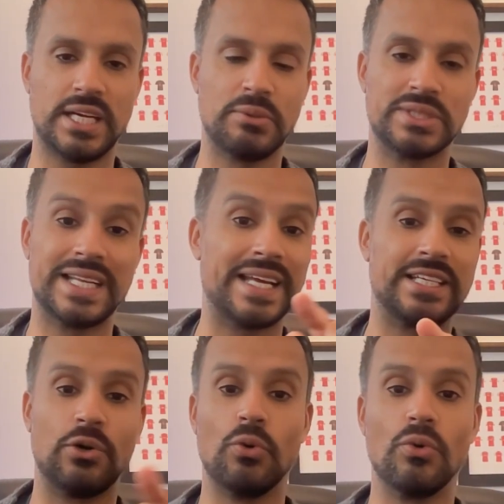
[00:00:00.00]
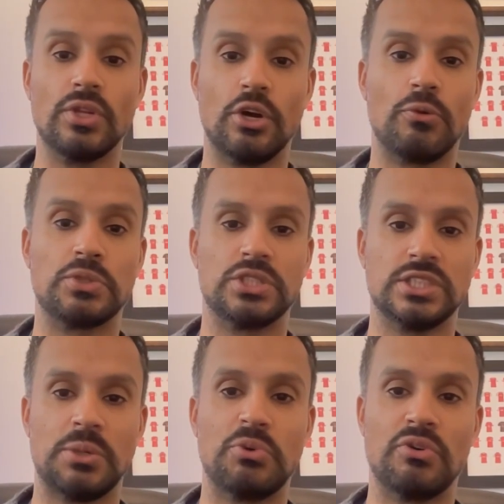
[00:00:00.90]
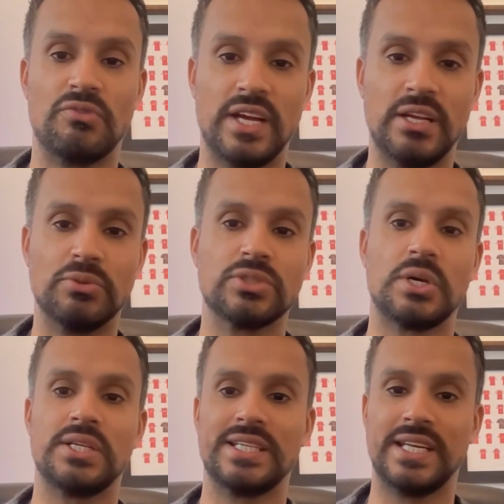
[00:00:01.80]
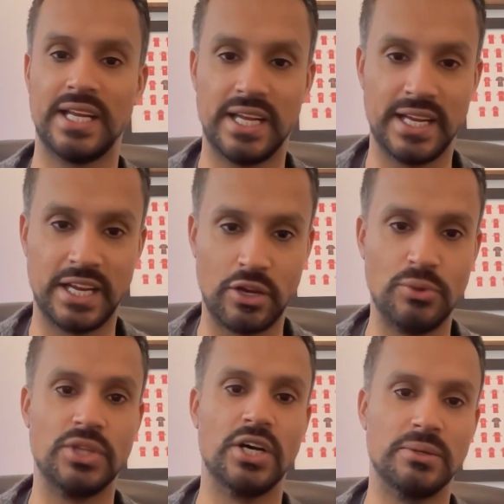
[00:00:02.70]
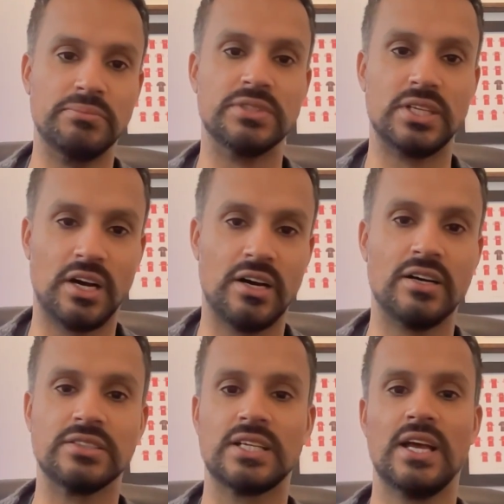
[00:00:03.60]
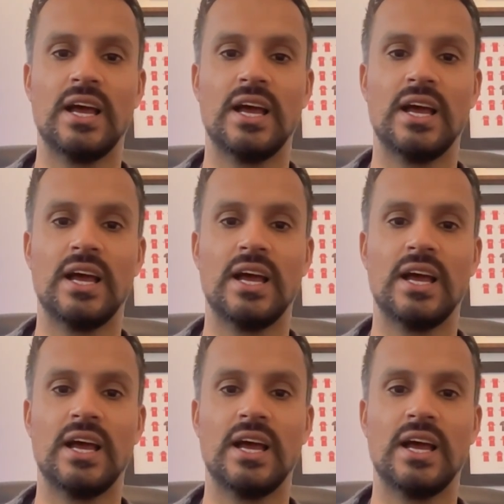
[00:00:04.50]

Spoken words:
I was selecting all the options that were available, so I did include the ums and ahs